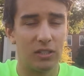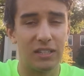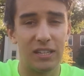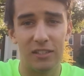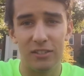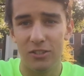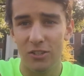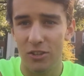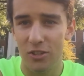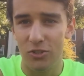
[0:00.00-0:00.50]

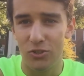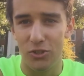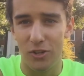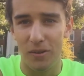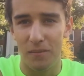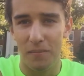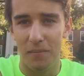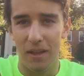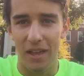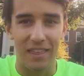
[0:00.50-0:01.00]
get to the
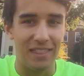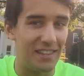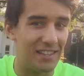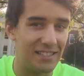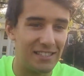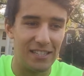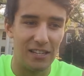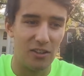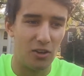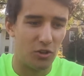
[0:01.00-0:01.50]
gym and they
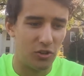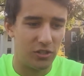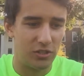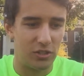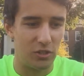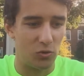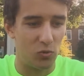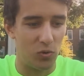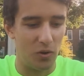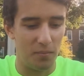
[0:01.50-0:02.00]
see all
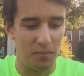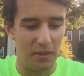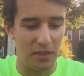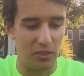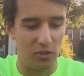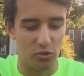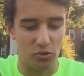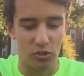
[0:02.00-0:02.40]
this equipment.